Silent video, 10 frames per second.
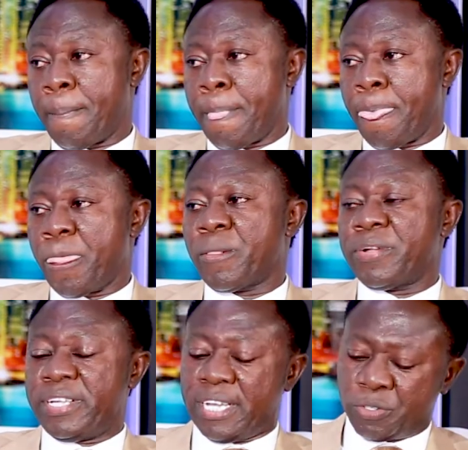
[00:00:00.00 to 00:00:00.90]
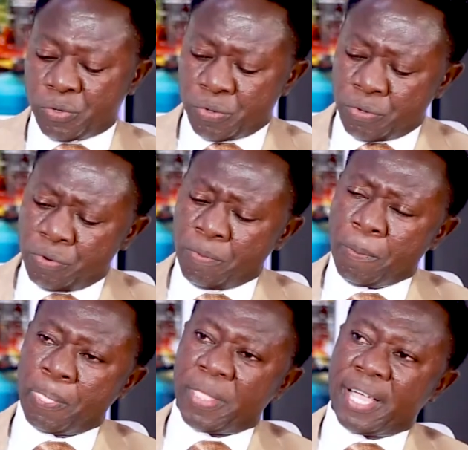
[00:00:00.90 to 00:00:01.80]
Mm. Yeah, so
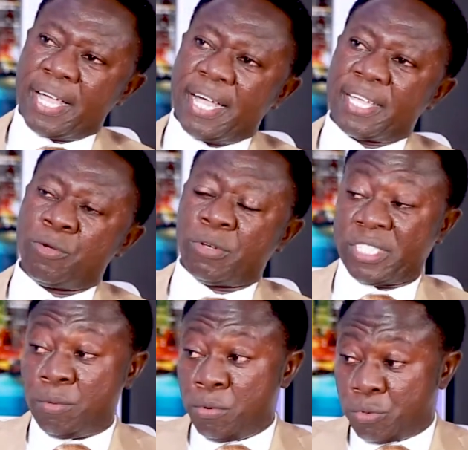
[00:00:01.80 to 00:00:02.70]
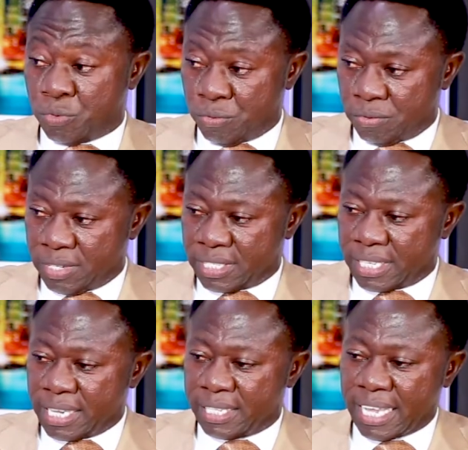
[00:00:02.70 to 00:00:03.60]
uh, he was able to
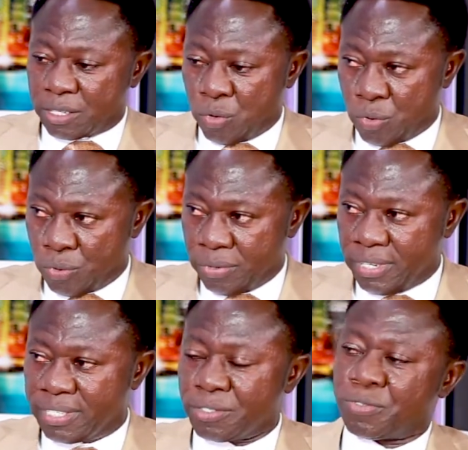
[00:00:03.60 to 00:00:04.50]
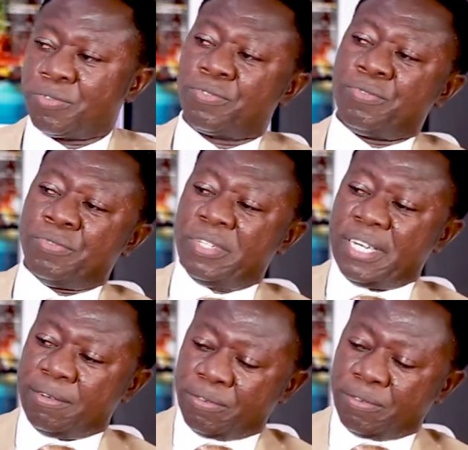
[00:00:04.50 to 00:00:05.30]
take that loan to, uh,